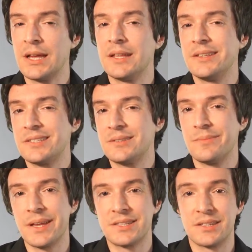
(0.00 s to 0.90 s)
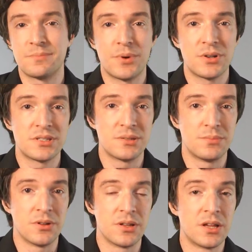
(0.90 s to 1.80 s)
This makes it
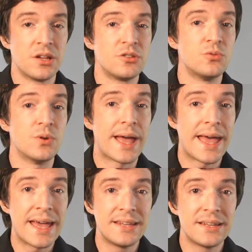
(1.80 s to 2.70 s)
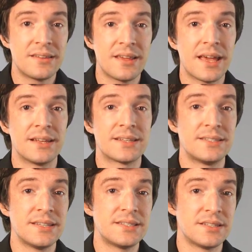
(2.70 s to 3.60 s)
possible to edit an
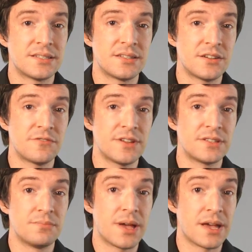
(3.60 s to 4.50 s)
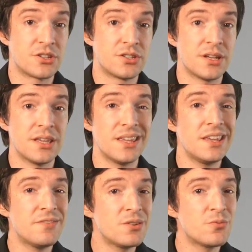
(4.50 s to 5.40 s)
existing surface mesh,
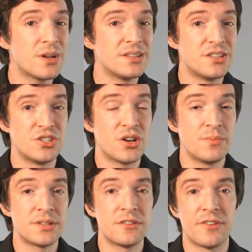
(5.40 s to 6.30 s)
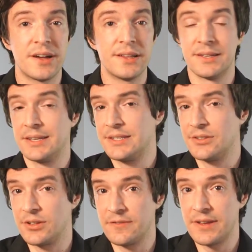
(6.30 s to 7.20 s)
even when the geometry file is
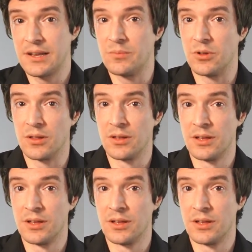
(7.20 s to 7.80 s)
not available.